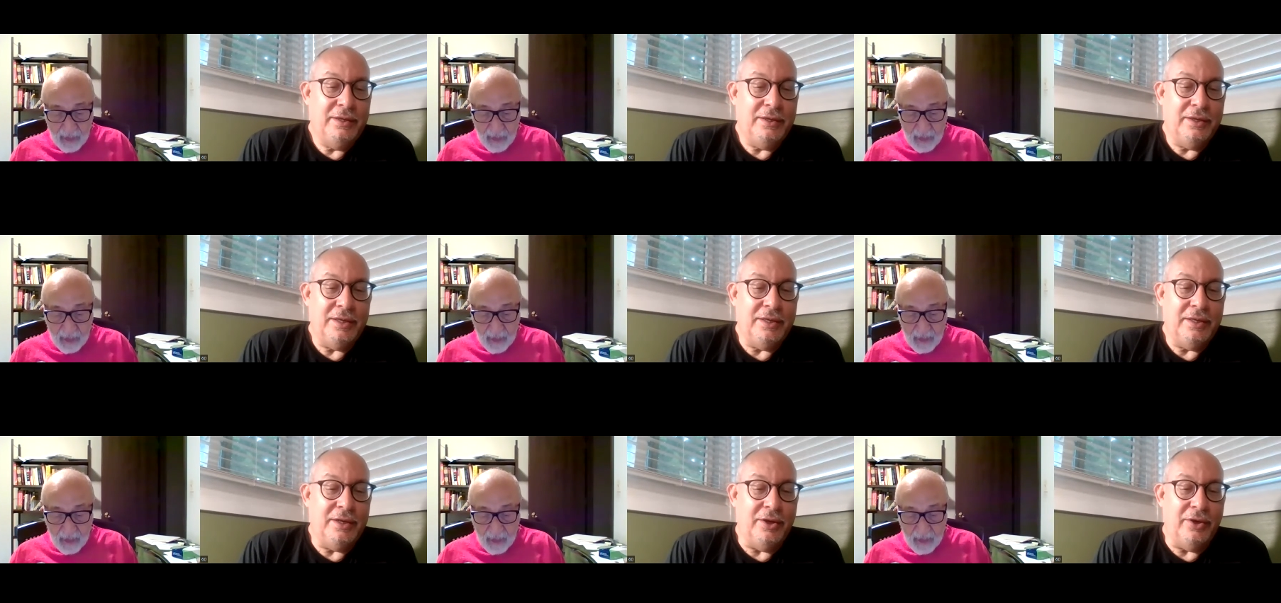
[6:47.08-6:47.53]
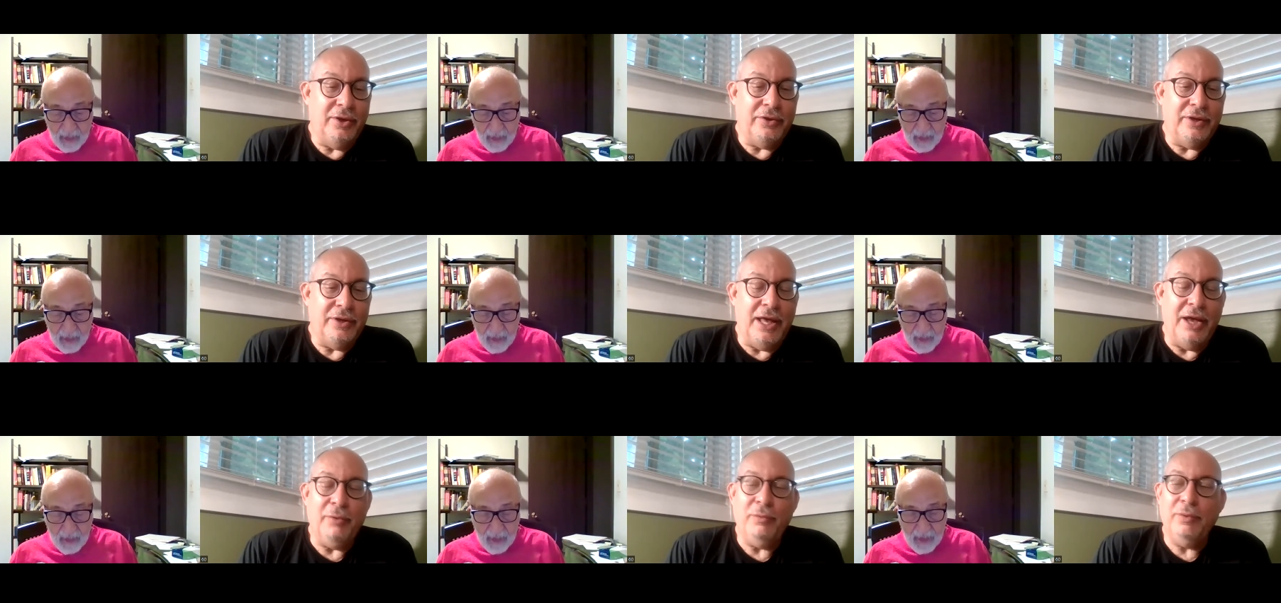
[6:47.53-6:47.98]
Speaker 1: You,
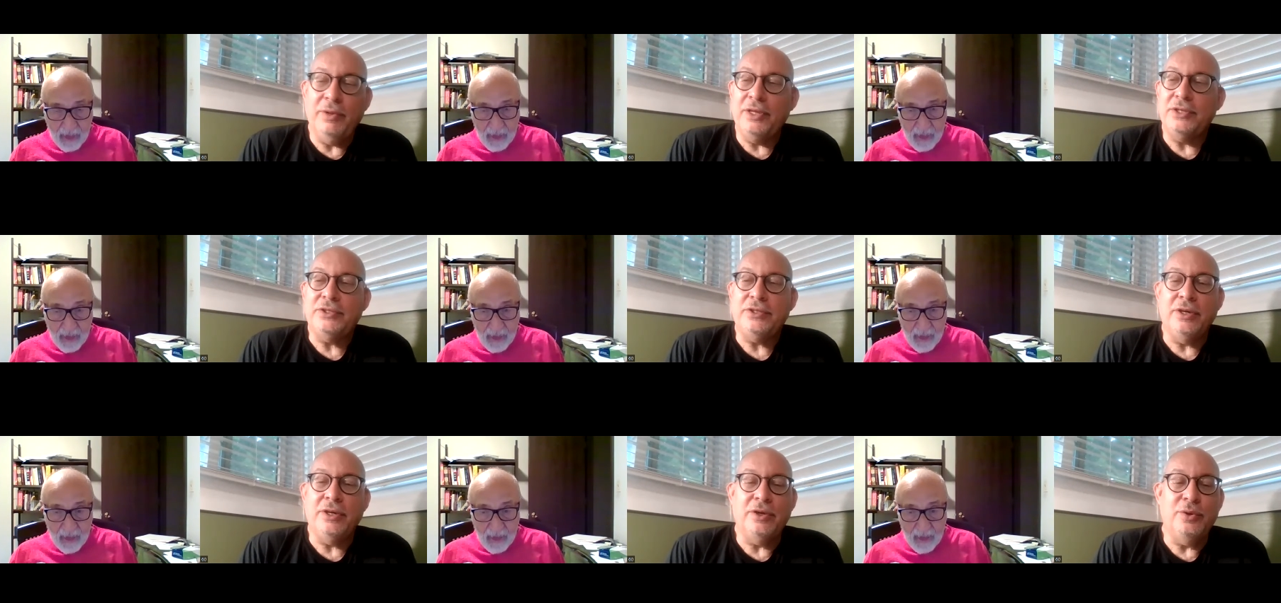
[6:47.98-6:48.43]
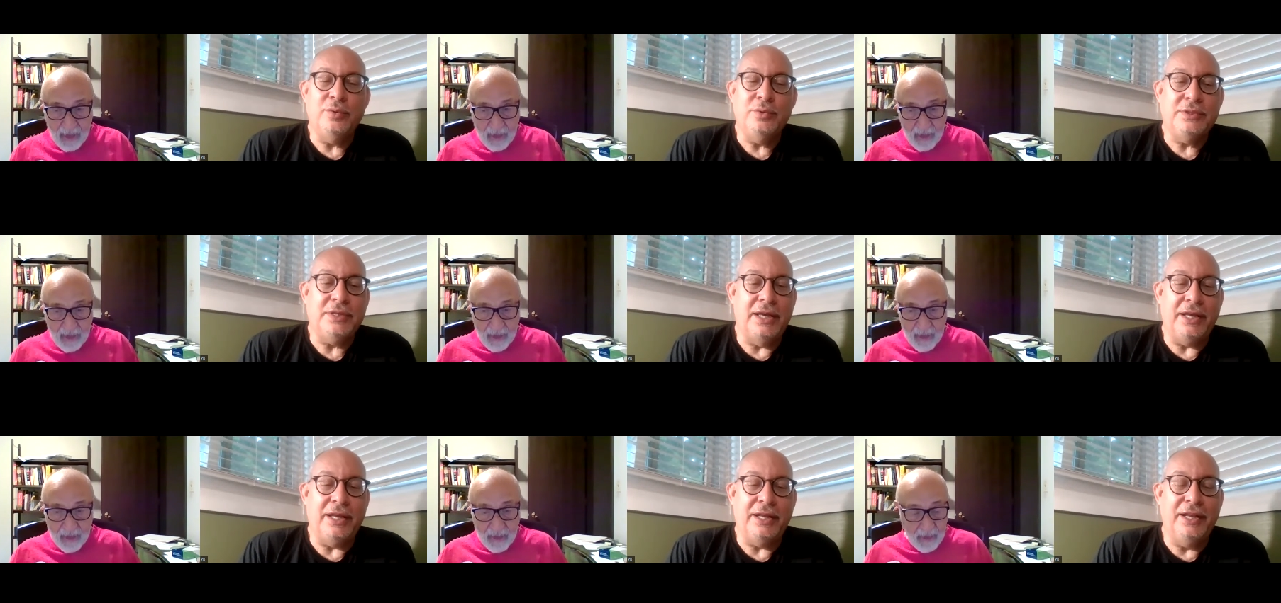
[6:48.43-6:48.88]
you know, you're not really
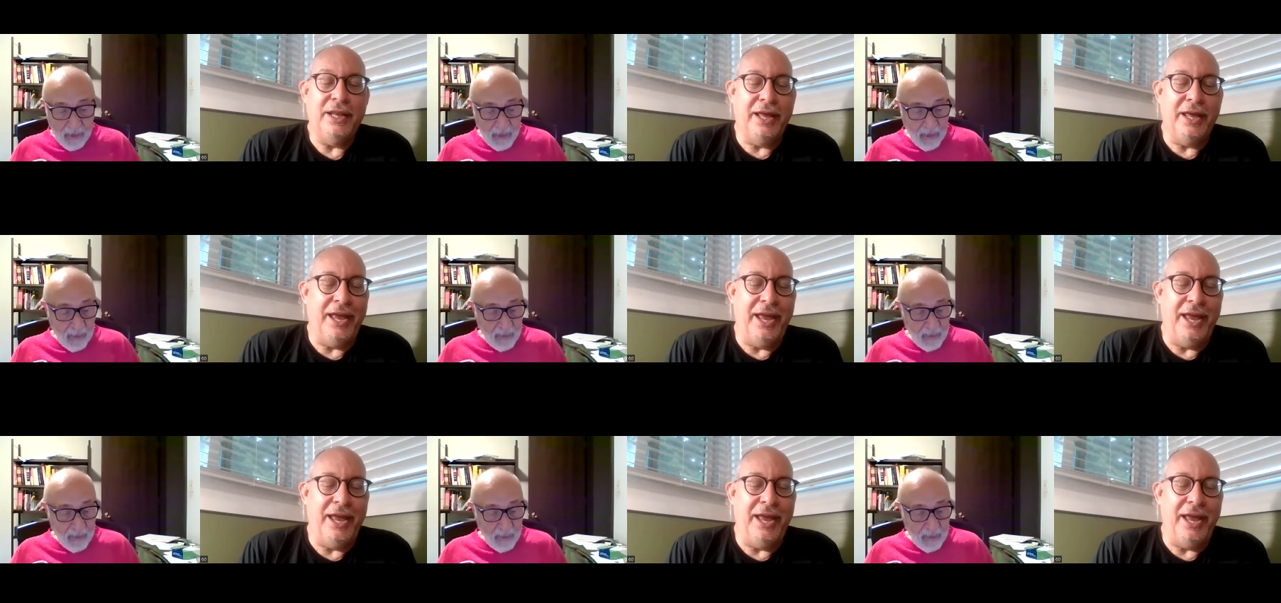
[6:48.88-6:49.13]
sure who's on